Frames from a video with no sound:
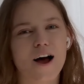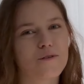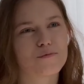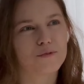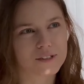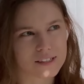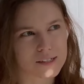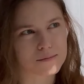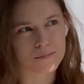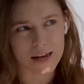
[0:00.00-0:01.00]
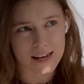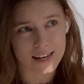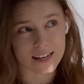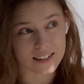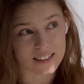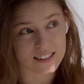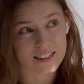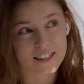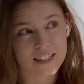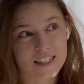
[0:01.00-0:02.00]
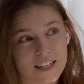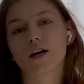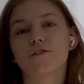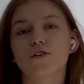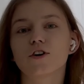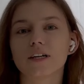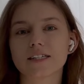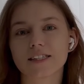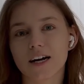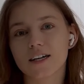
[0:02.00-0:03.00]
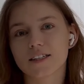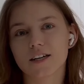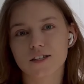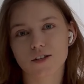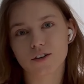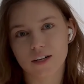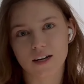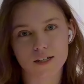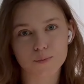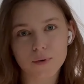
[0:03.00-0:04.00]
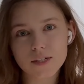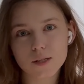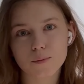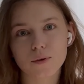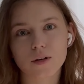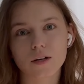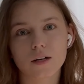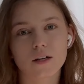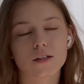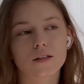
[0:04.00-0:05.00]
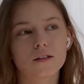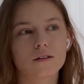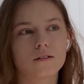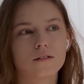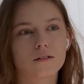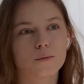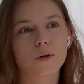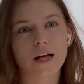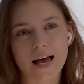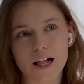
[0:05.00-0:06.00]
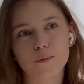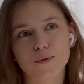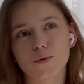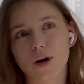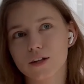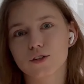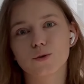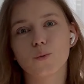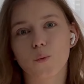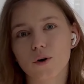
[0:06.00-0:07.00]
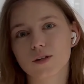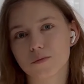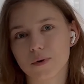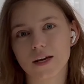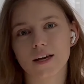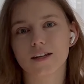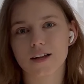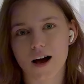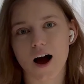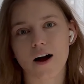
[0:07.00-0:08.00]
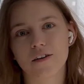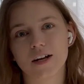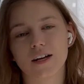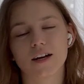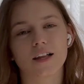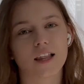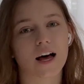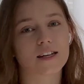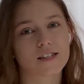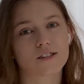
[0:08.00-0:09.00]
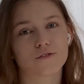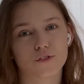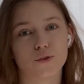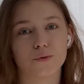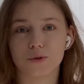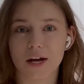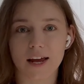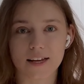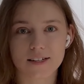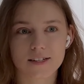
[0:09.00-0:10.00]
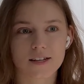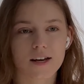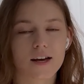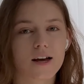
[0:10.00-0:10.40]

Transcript: I wouldn't make it. If you're gonna start as early as possible, it will help you and you won't be in a hurry last few days.